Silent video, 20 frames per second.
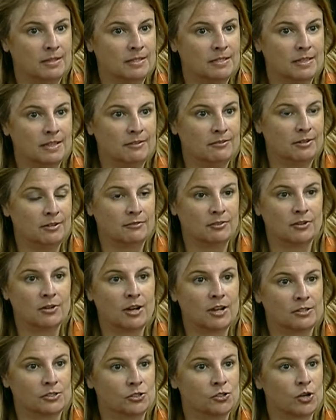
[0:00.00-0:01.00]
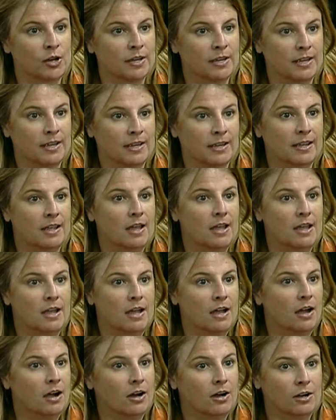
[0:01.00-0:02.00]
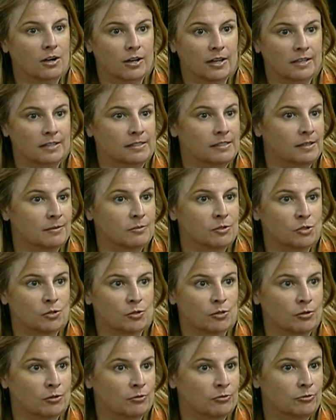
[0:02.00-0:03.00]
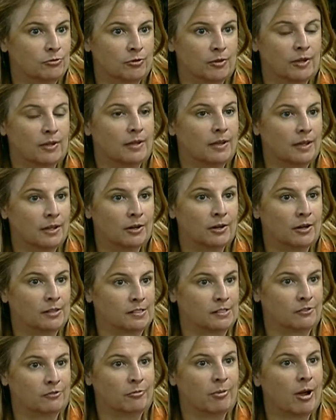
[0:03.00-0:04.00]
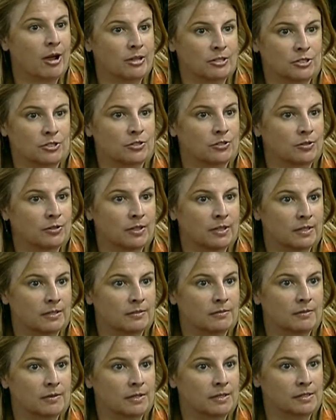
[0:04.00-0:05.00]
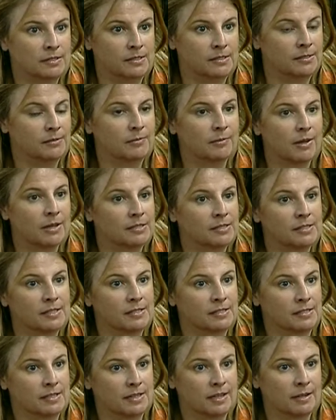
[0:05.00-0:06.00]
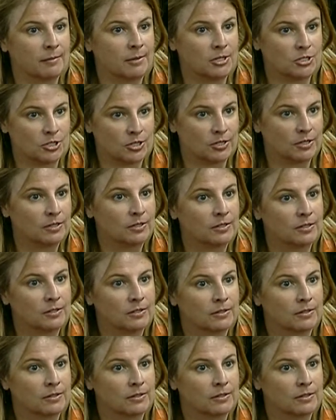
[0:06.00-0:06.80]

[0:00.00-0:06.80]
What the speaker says: and even if they're not striking, are in some sort of aggressive posture that is assisting a mission?